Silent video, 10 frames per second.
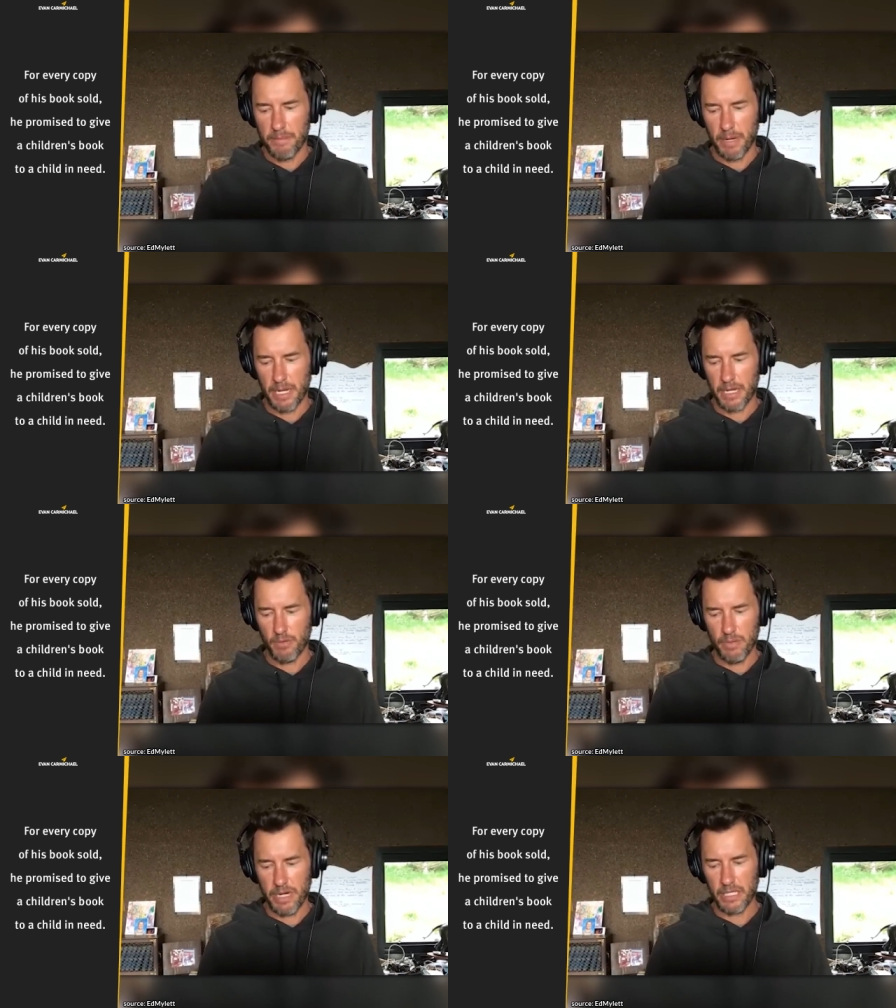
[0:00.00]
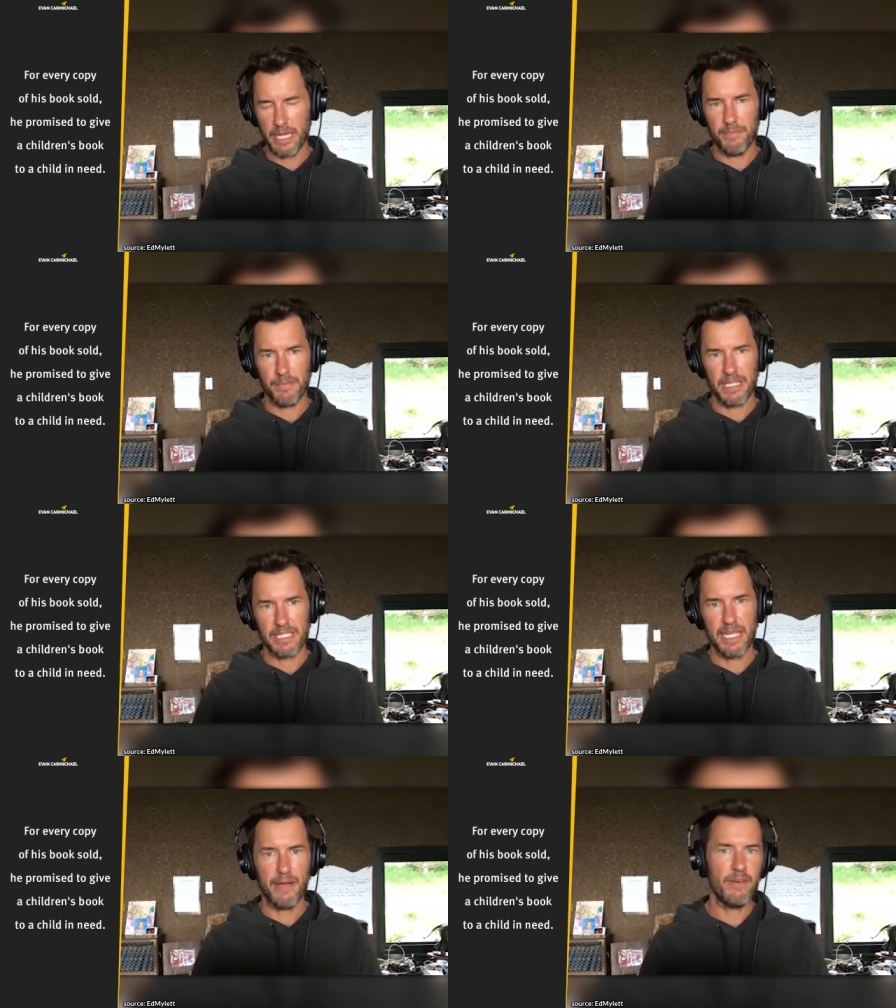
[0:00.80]
but really
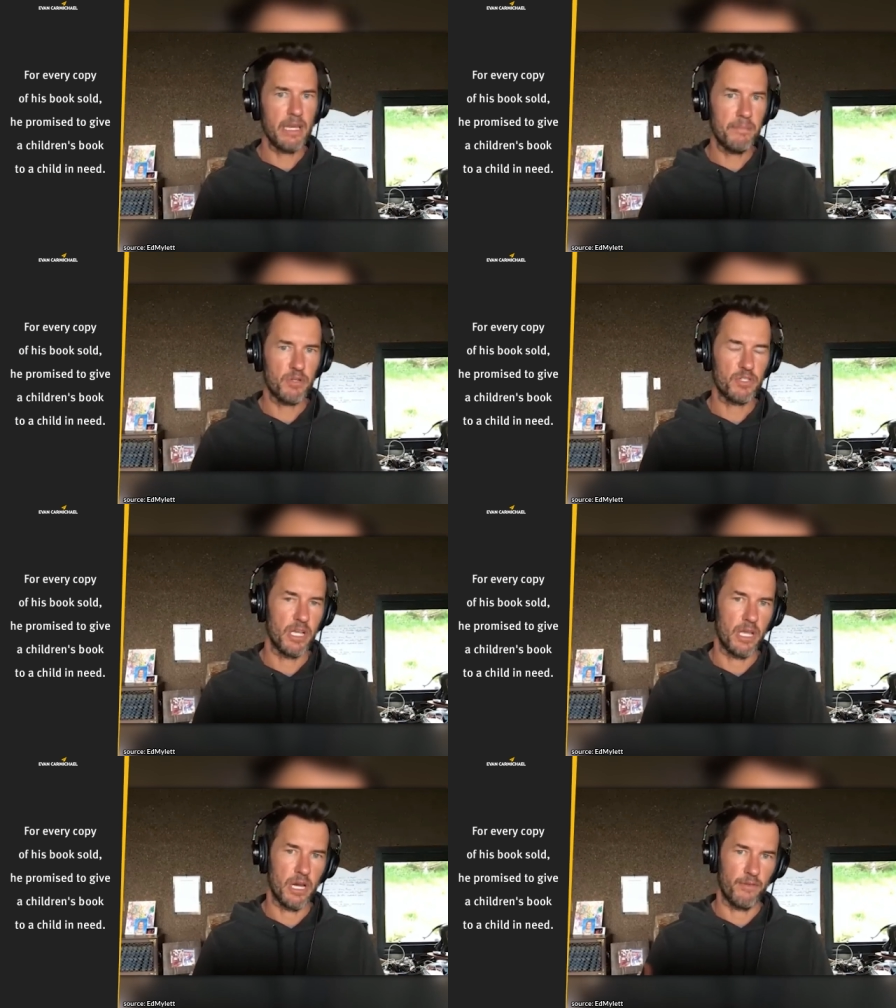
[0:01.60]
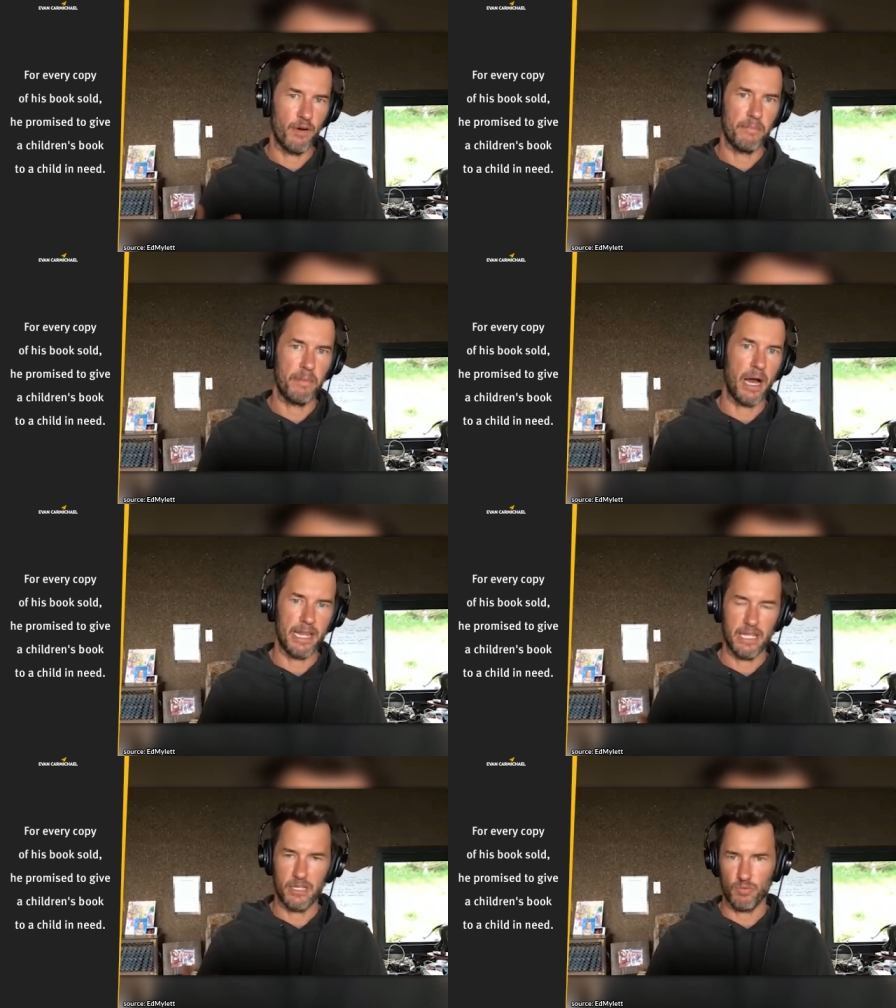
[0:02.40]
70% of our
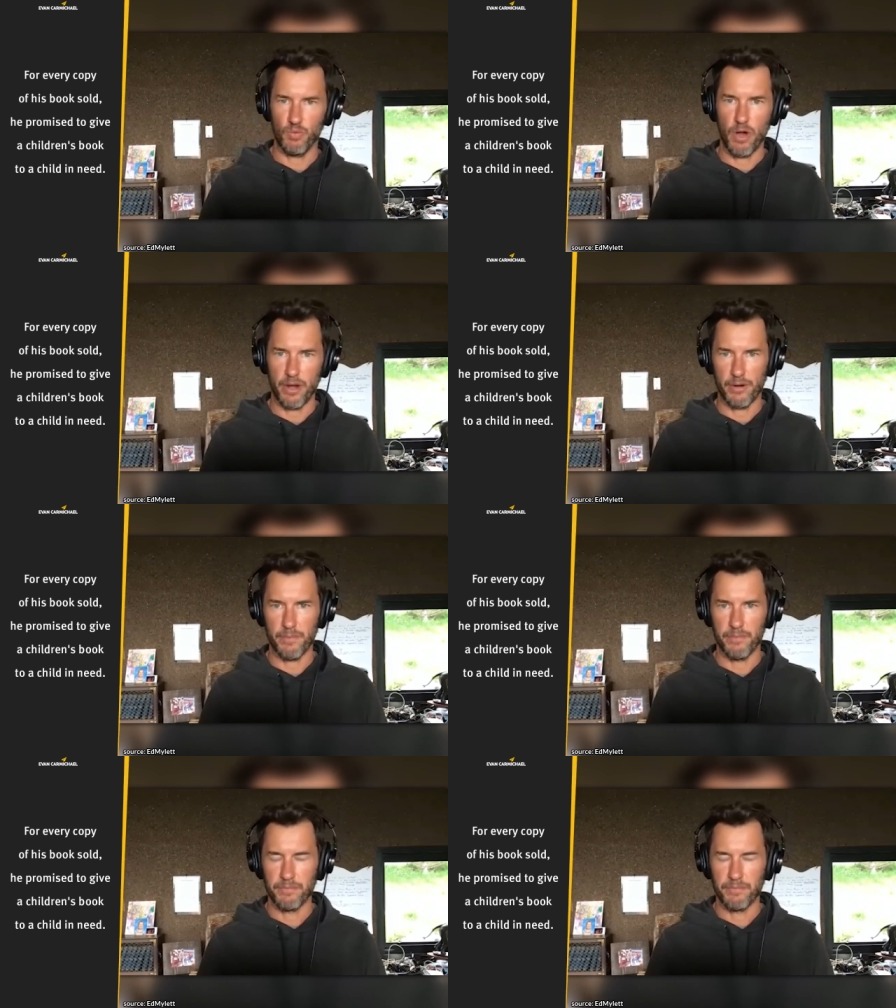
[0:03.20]
body is water